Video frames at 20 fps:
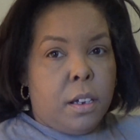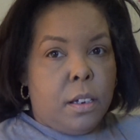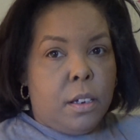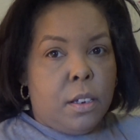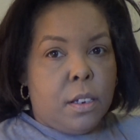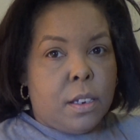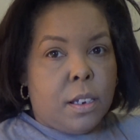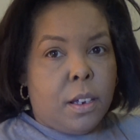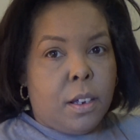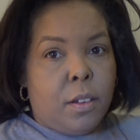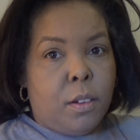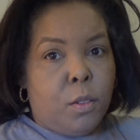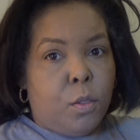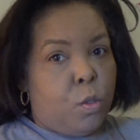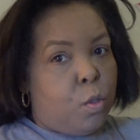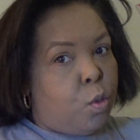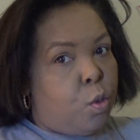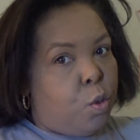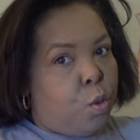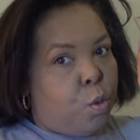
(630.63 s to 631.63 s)
Using
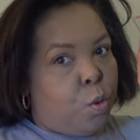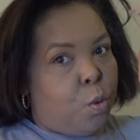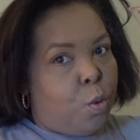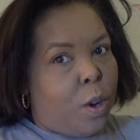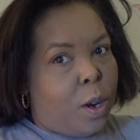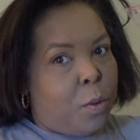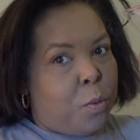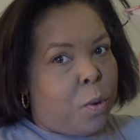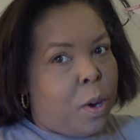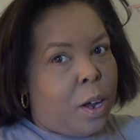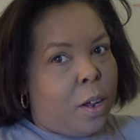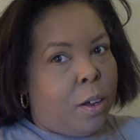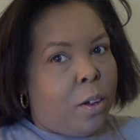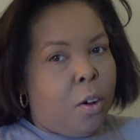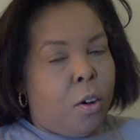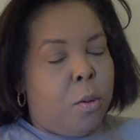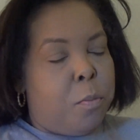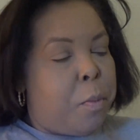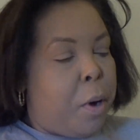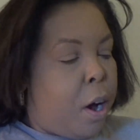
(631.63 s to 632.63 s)
Wet n Wild
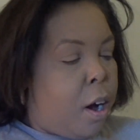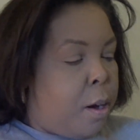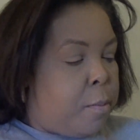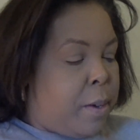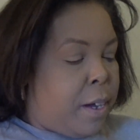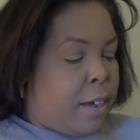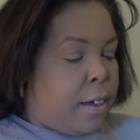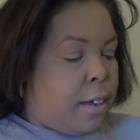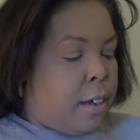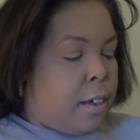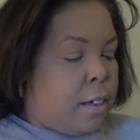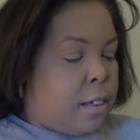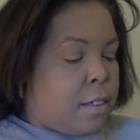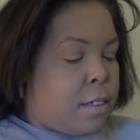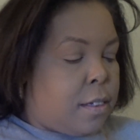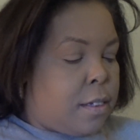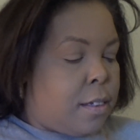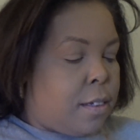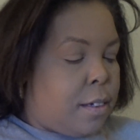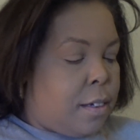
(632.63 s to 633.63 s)
Gold Bar
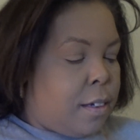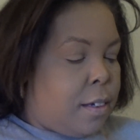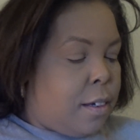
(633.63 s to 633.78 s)
because